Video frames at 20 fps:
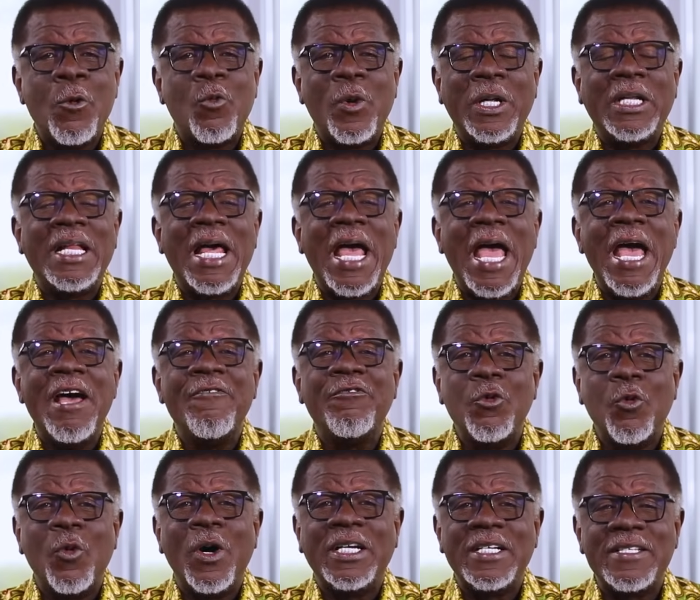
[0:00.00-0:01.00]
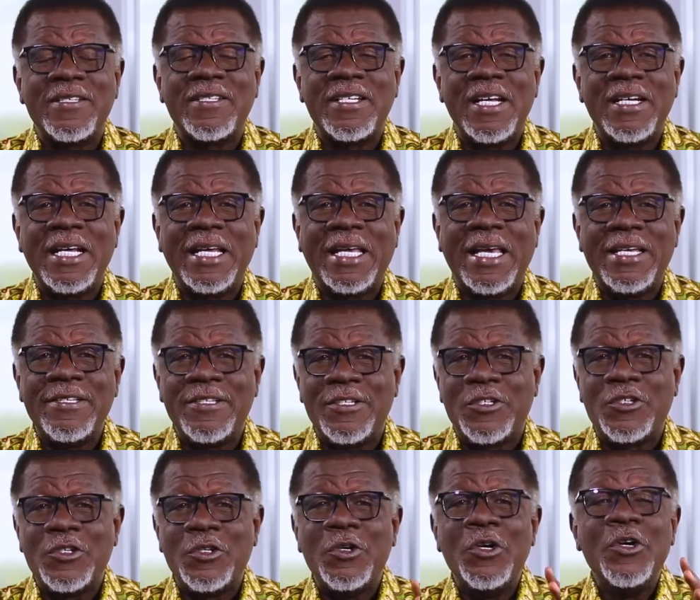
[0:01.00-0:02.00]
When everyone is turned
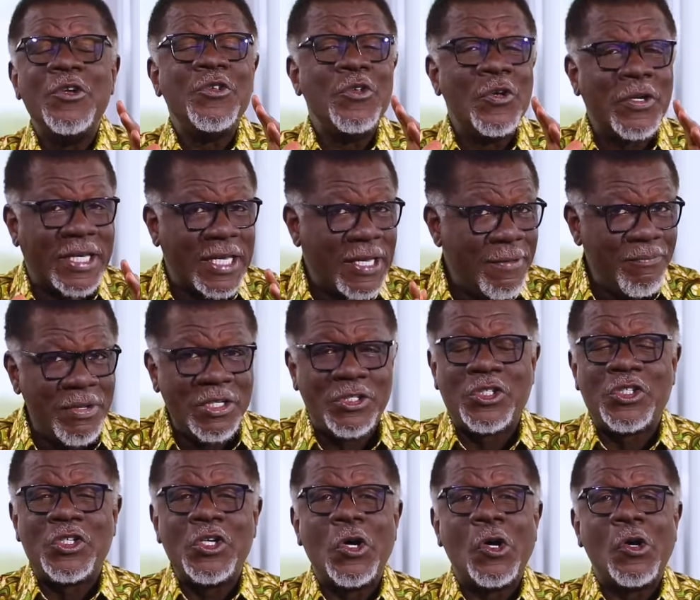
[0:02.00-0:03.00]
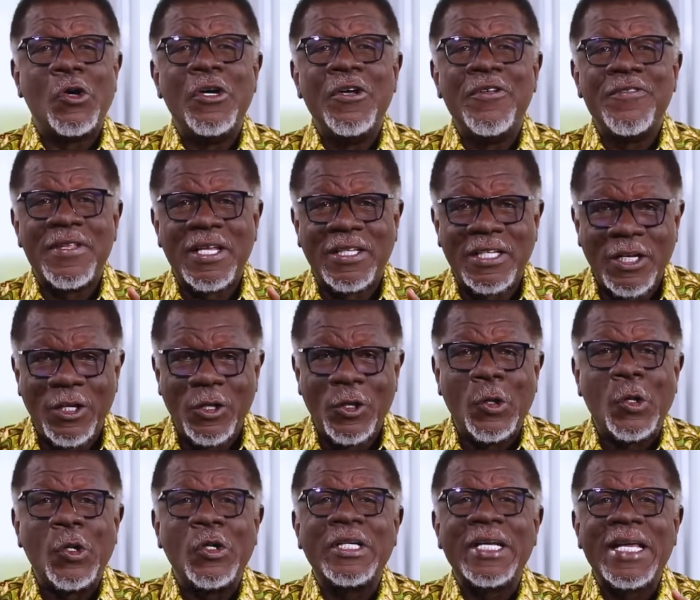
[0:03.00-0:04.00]
against you, you can be sure that the
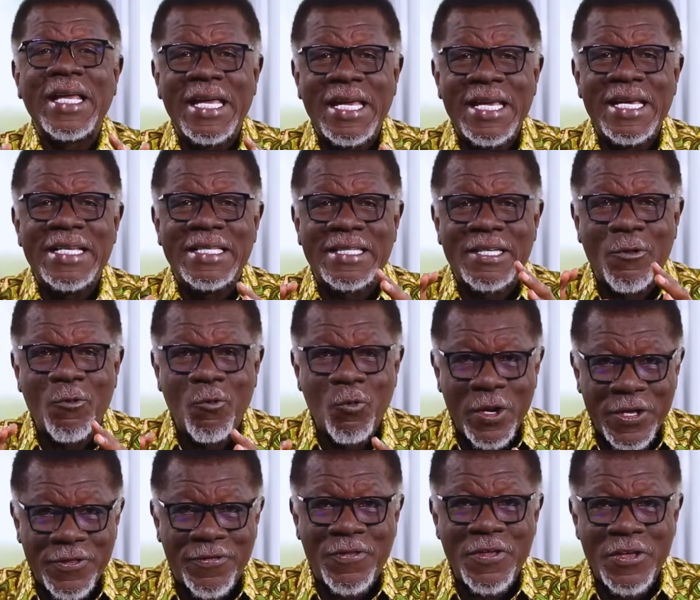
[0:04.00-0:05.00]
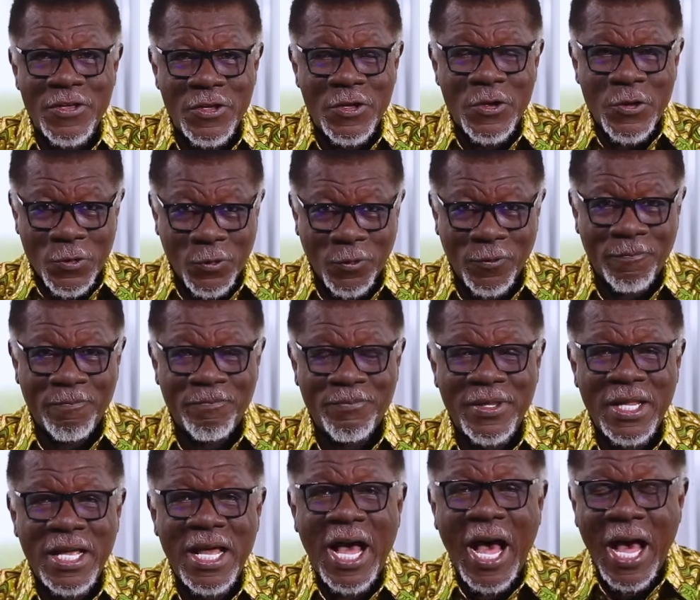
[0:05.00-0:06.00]
Lord is with you.
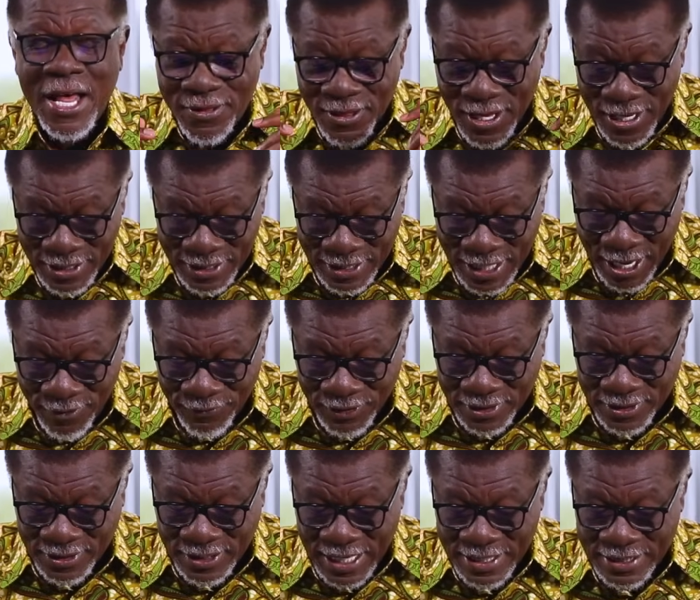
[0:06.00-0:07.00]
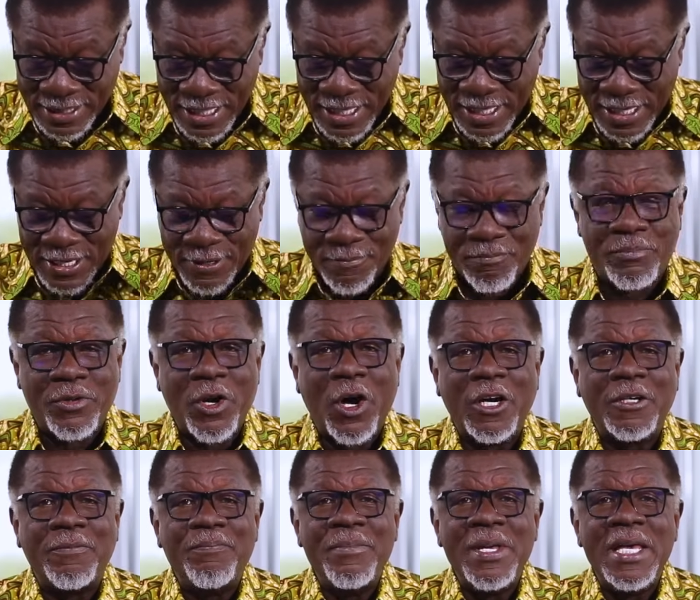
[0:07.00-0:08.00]
And then David says, he
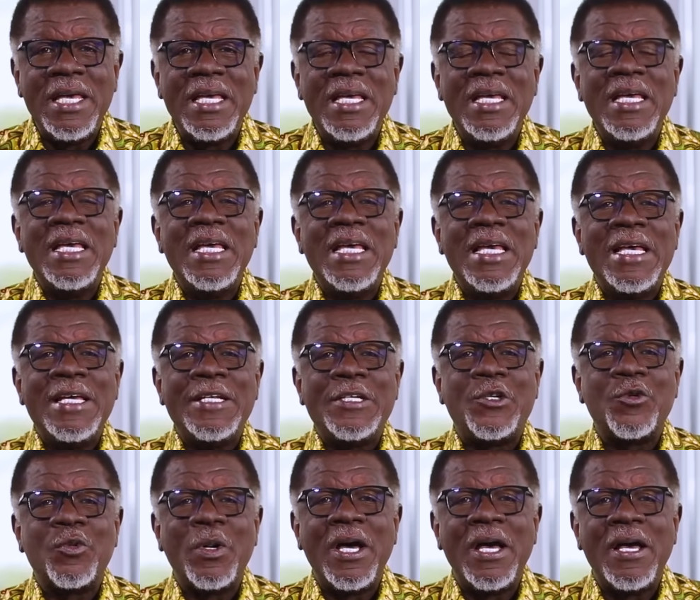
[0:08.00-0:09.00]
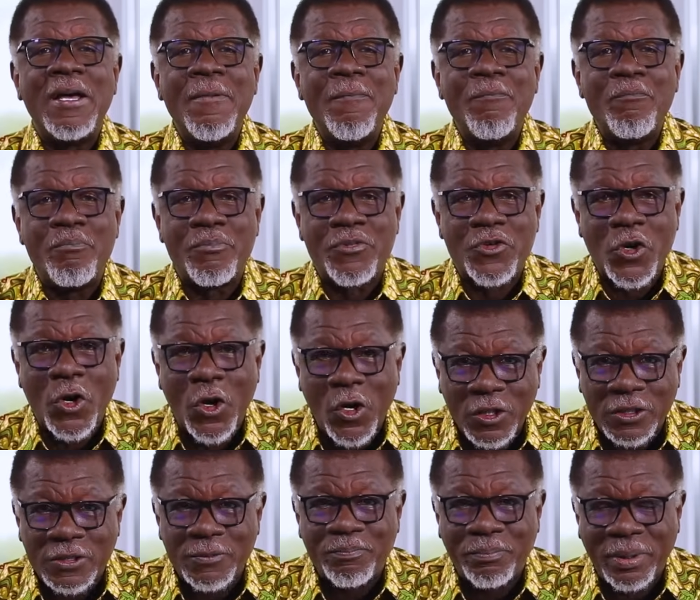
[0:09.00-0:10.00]
brought me into a
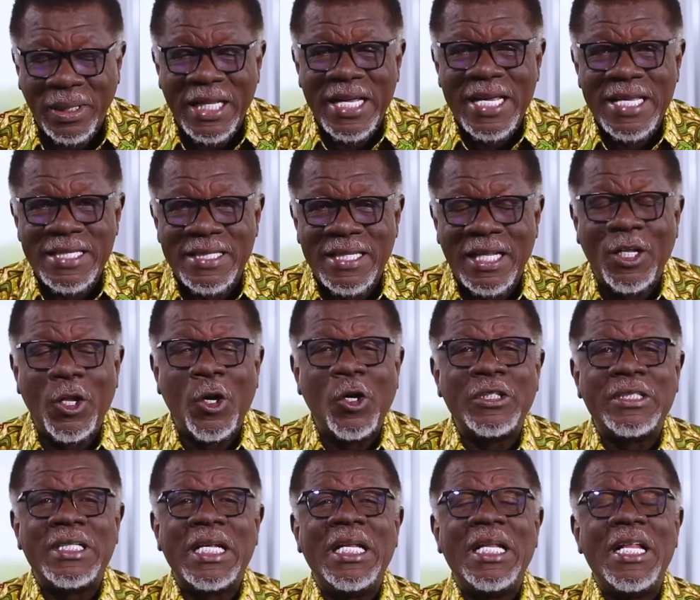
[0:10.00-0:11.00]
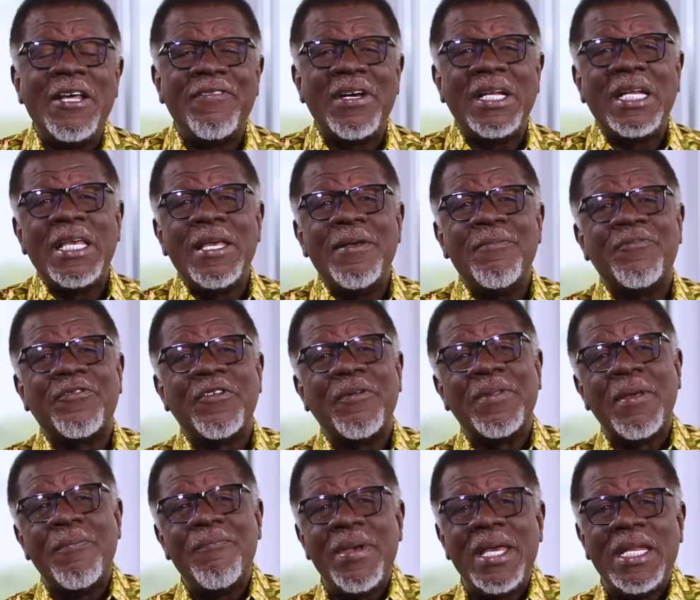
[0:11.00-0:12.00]
broad place. The Lord delivered him from
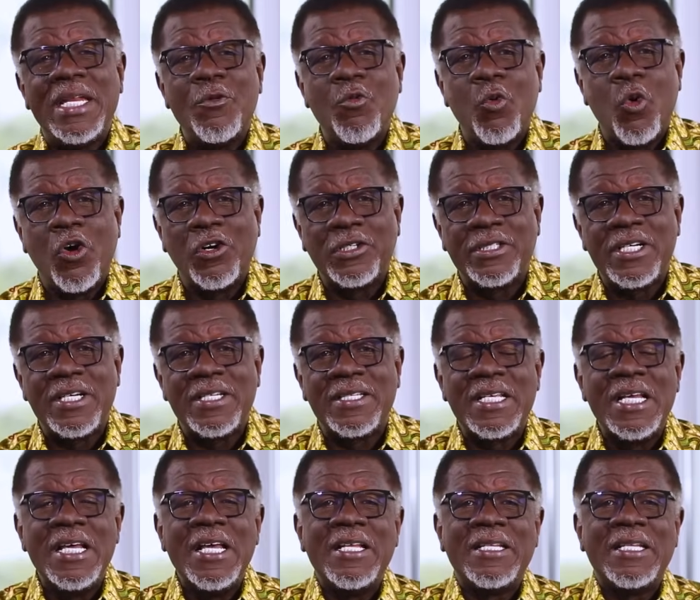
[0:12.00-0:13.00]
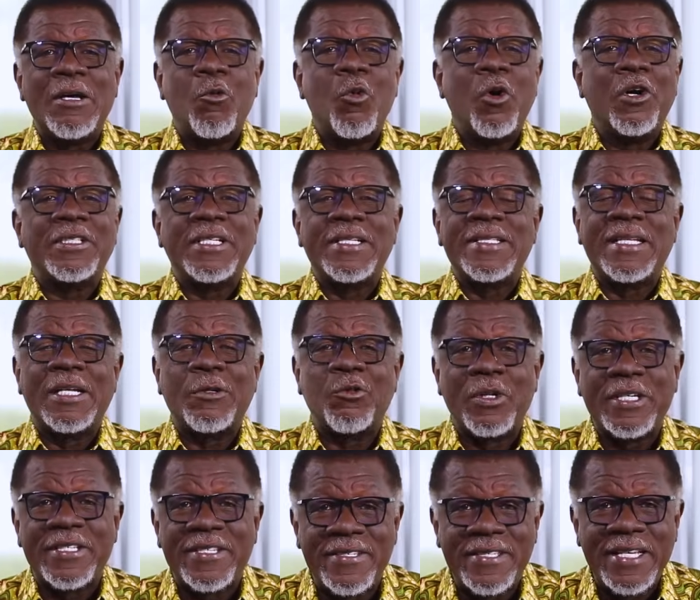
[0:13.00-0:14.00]
the many waters, the waters that
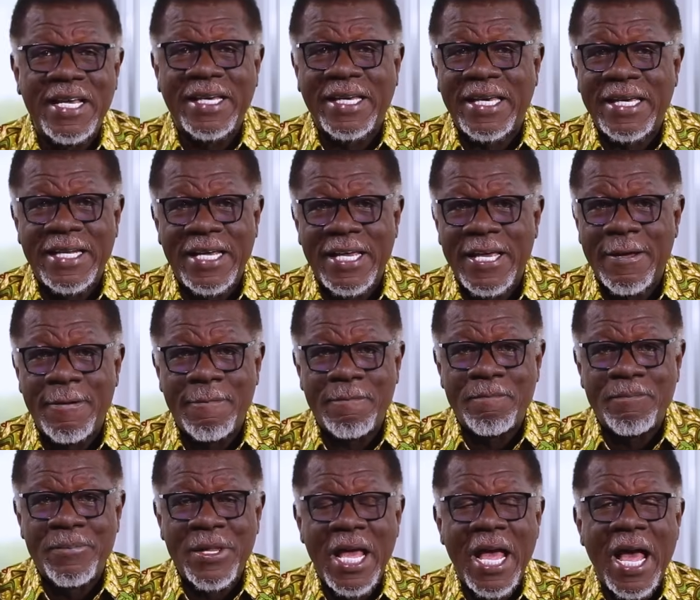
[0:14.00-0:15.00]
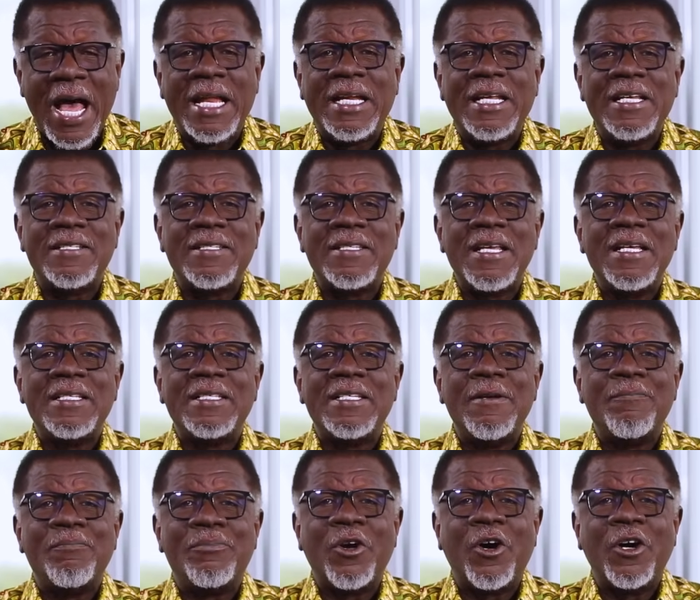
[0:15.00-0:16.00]
were sinking him. And he says,
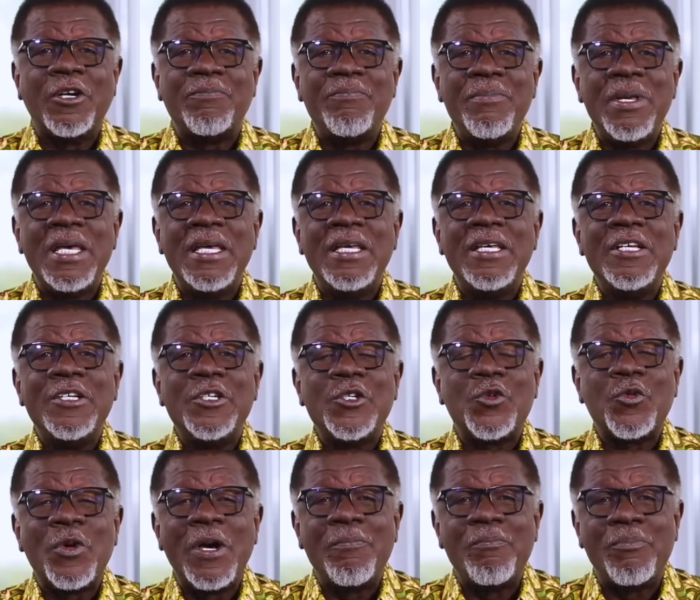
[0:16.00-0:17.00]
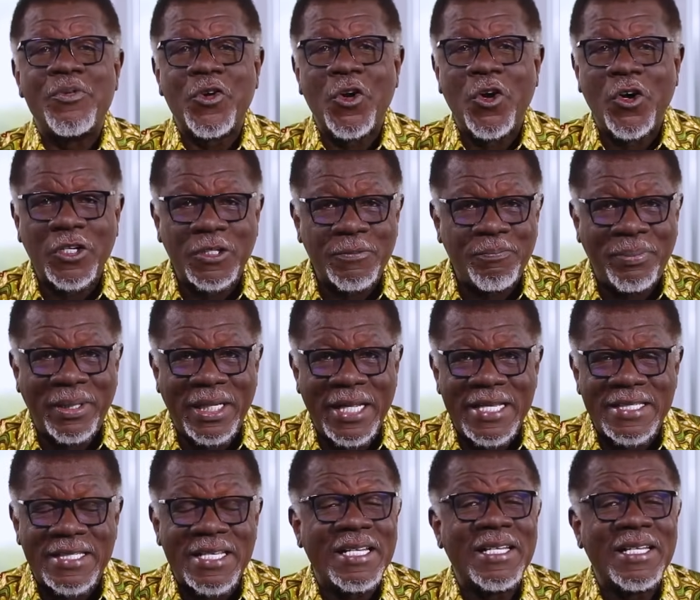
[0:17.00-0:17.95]
he brought me to a broad place.